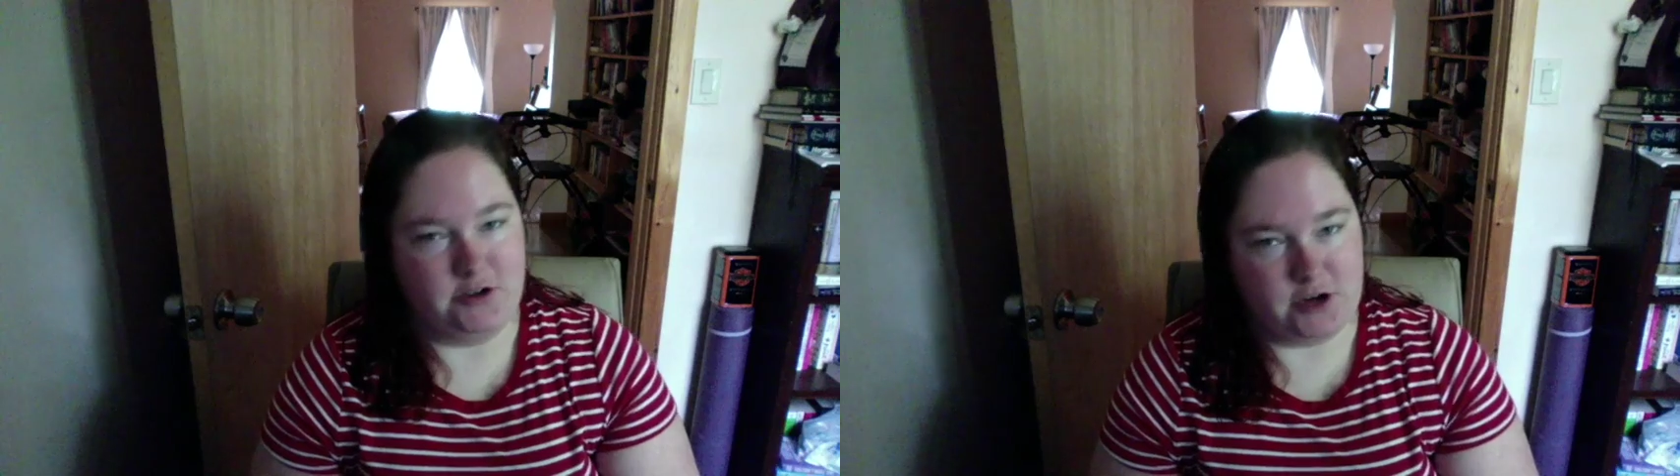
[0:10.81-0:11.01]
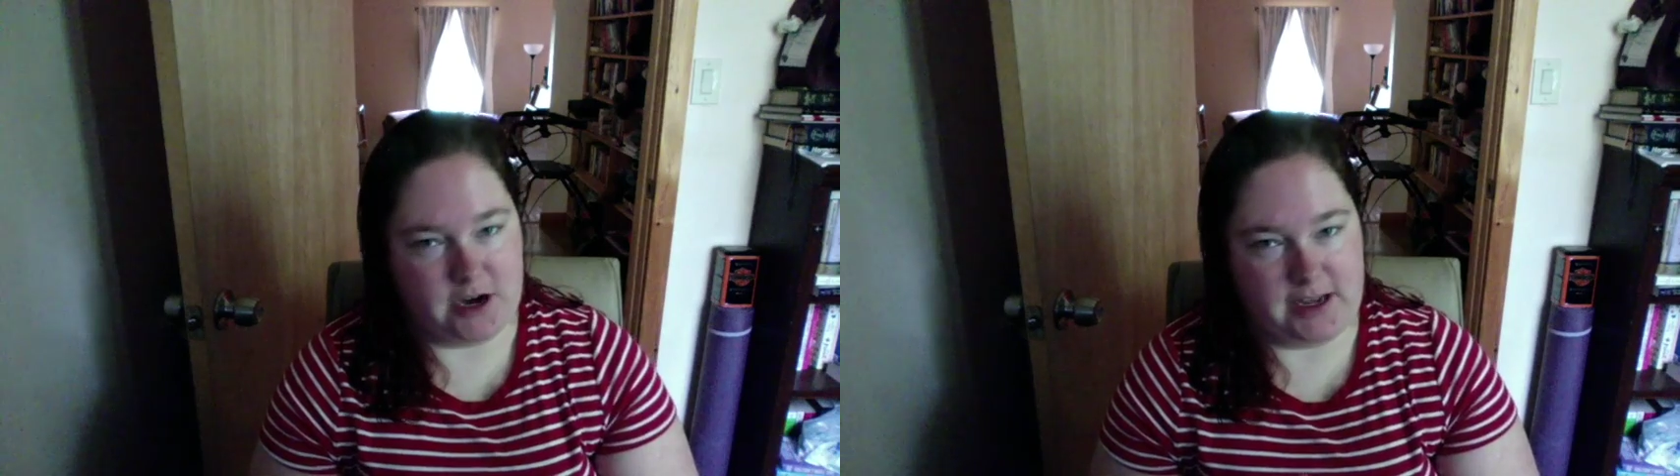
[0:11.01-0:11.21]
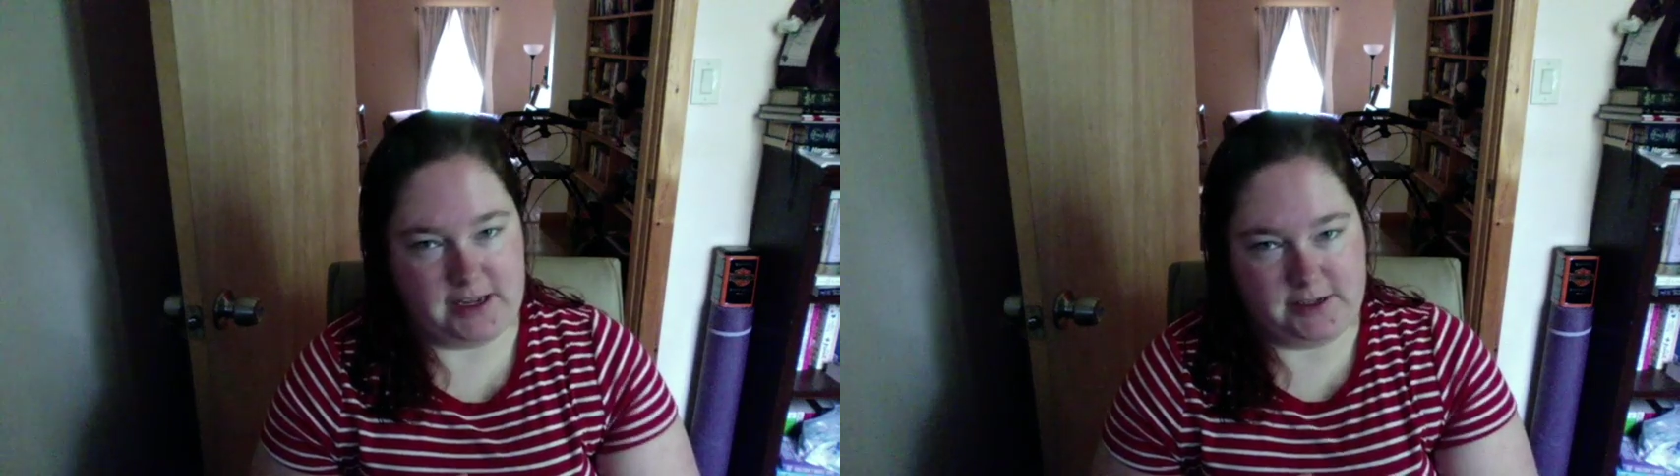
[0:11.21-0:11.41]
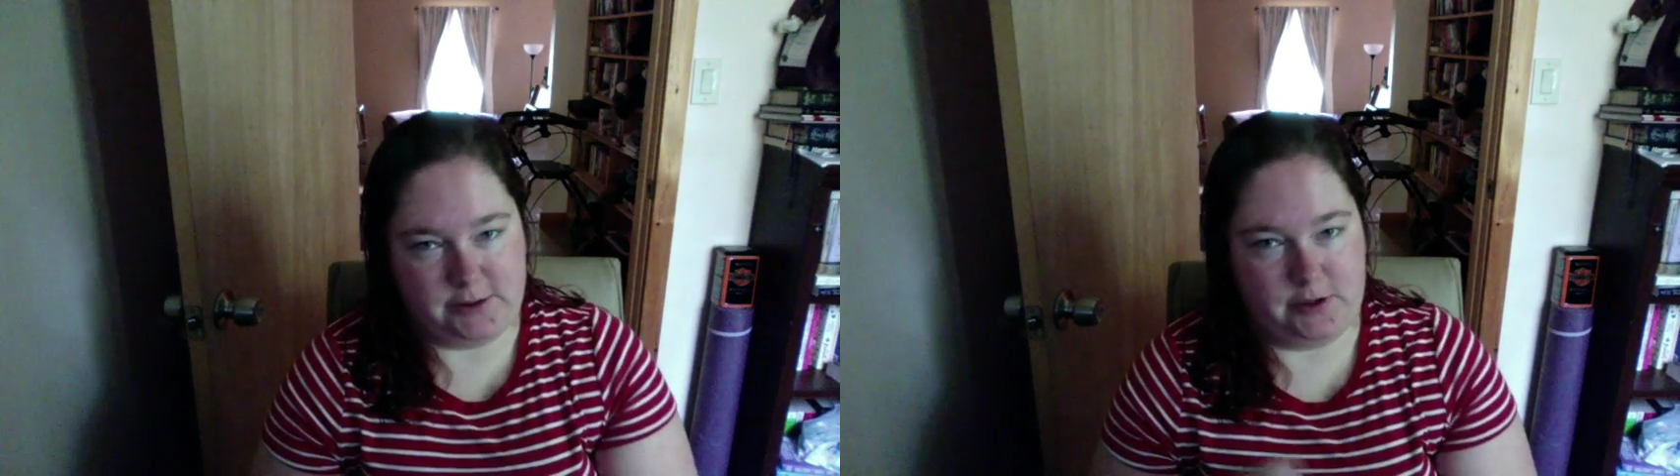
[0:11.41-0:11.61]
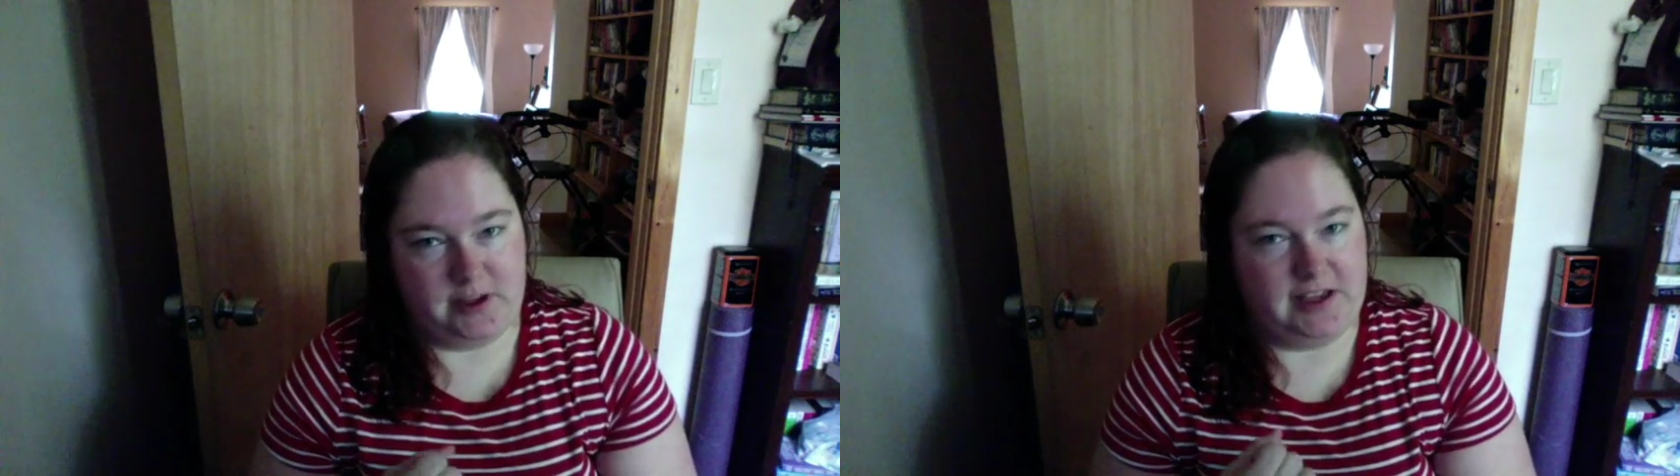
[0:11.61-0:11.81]
dry
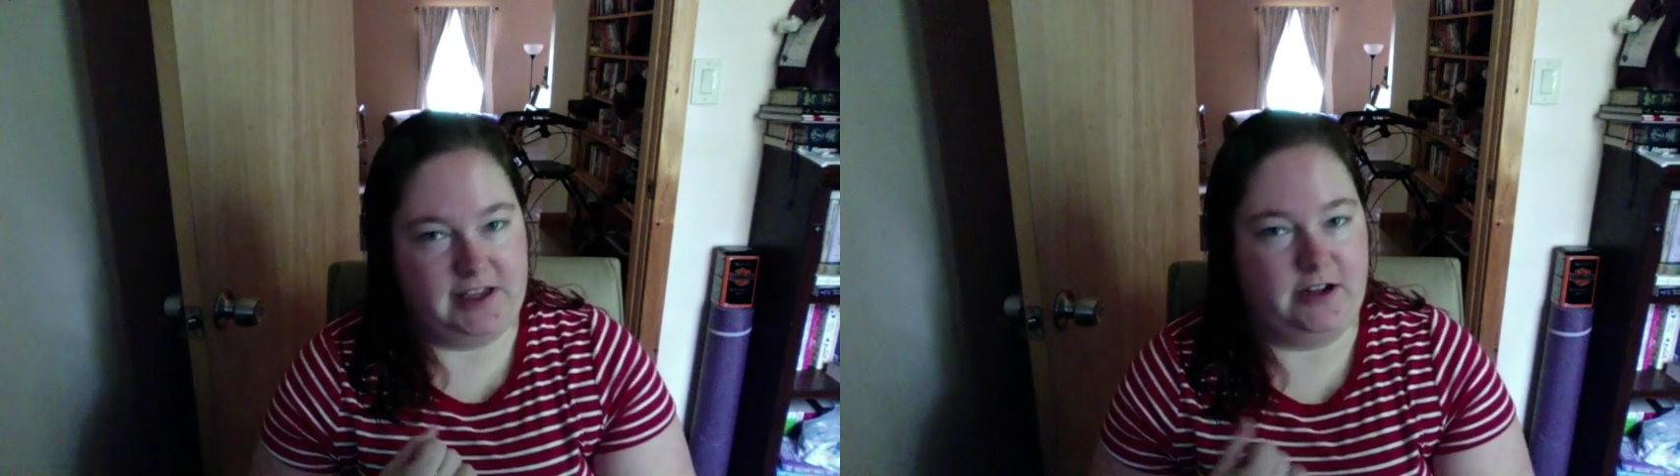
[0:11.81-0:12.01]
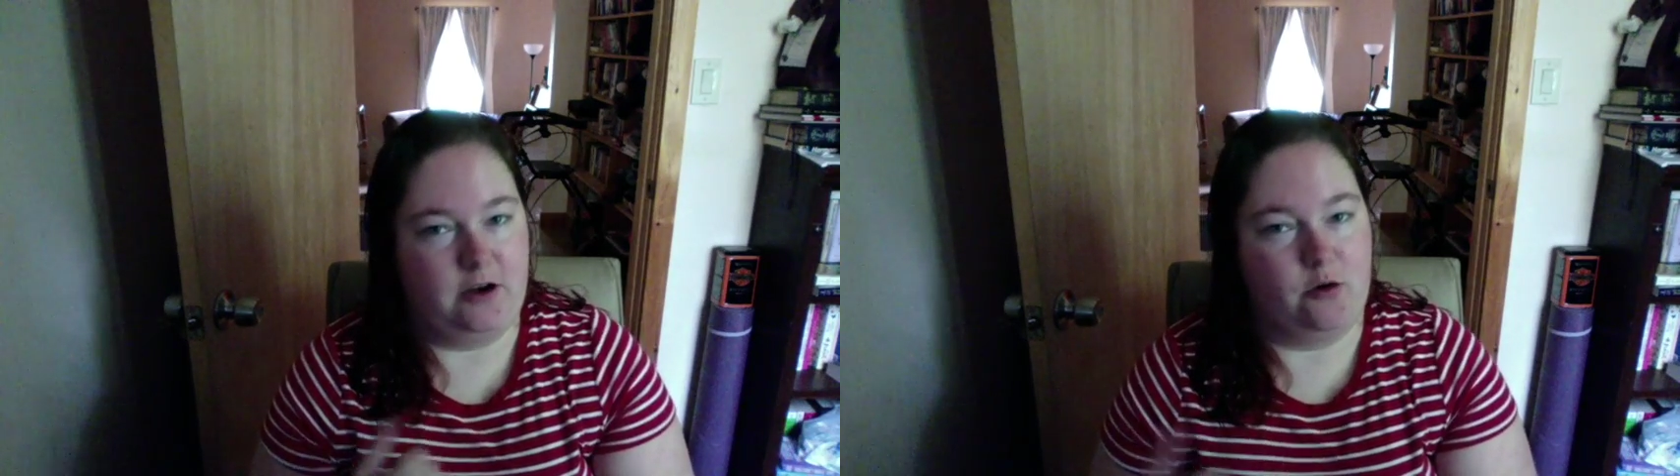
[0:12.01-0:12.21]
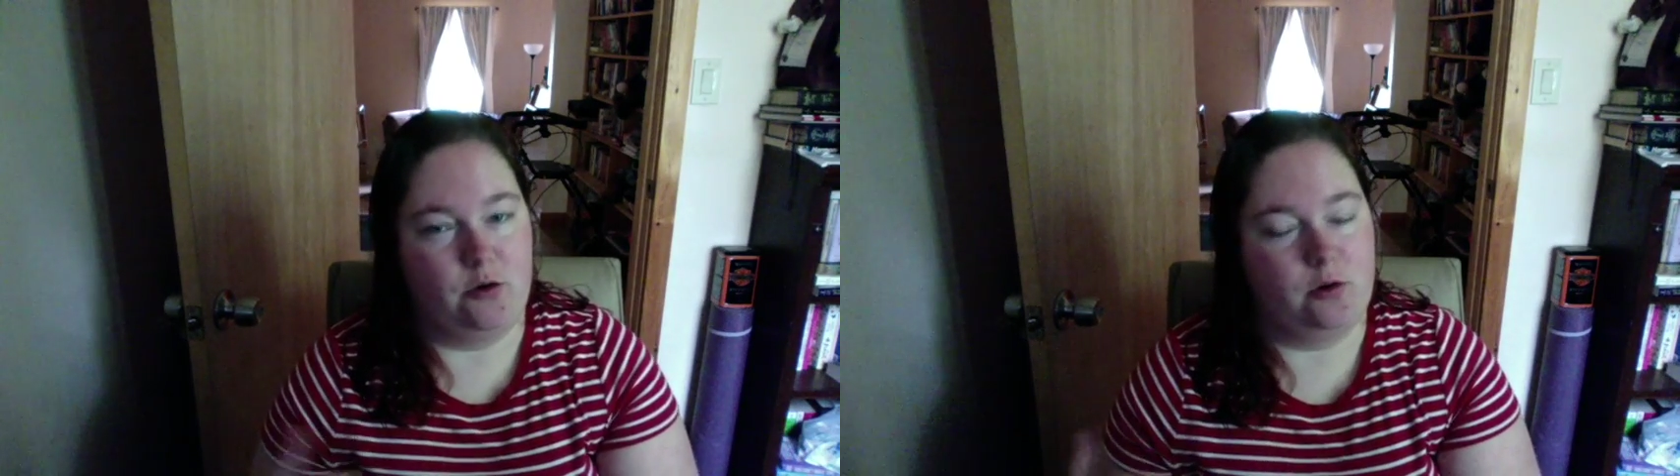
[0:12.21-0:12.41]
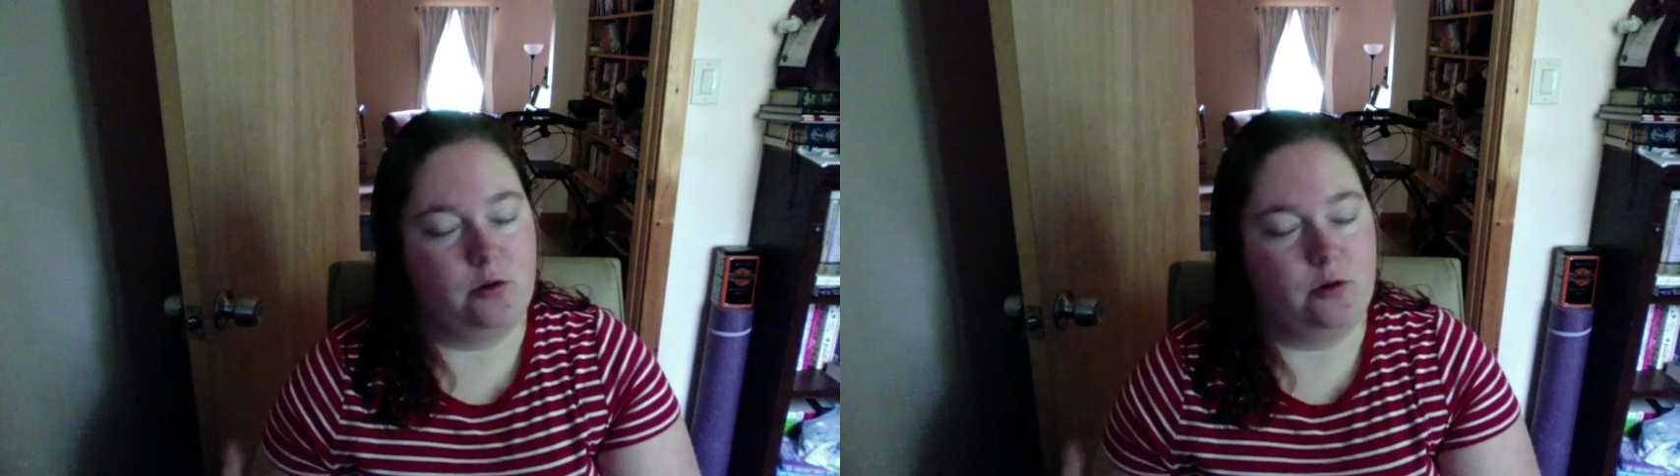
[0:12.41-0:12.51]
so I can go